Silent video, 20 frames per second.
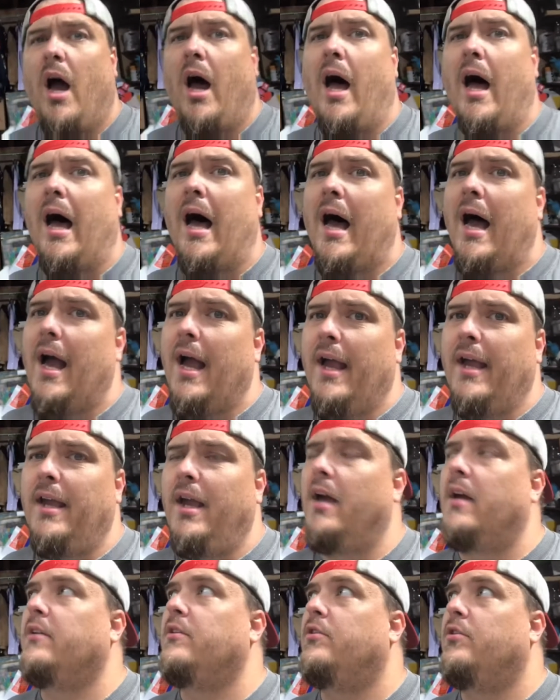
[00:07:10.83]
I
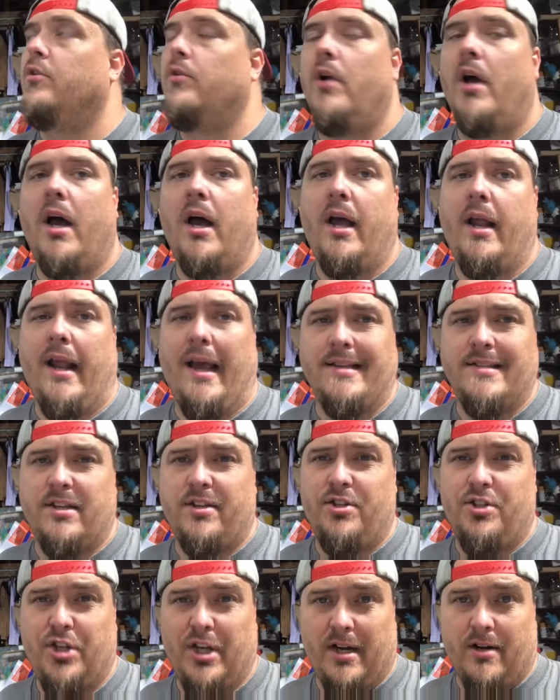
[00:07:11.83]
do not, as a
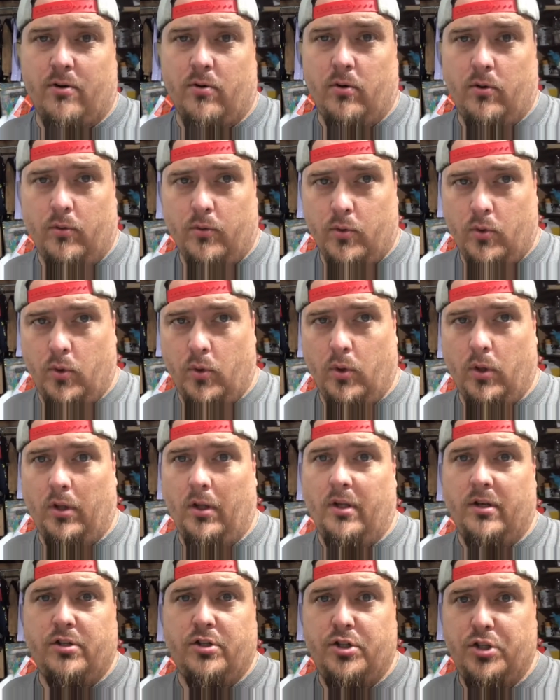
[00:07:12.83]
general rule,
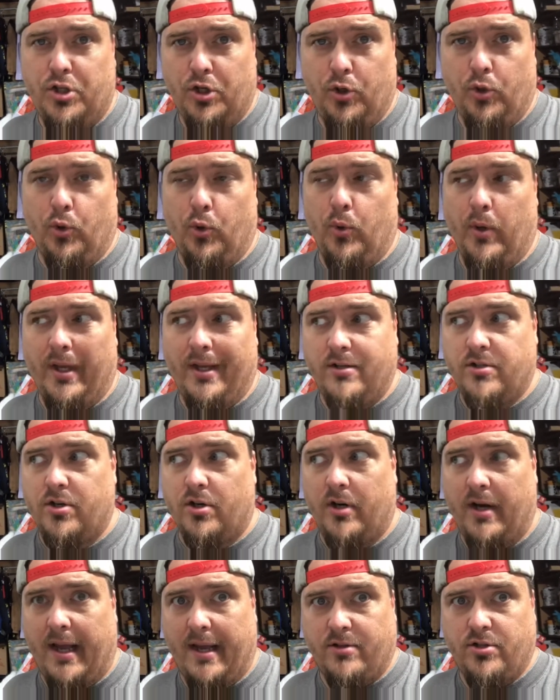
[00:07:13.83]
do
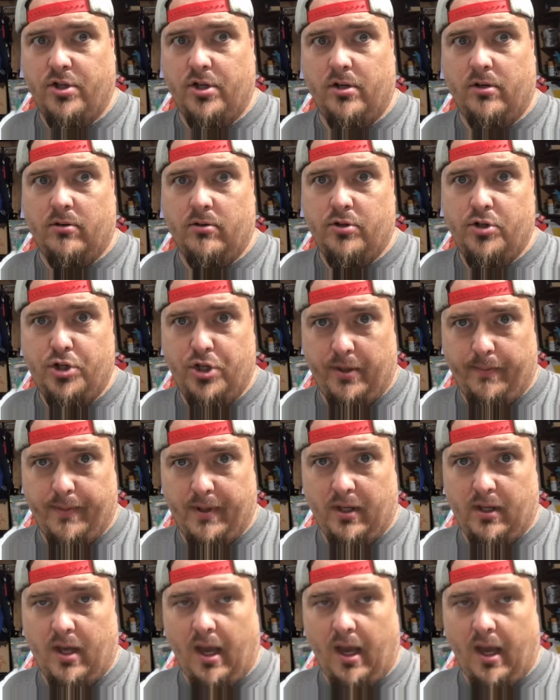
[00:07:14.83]
international shipping.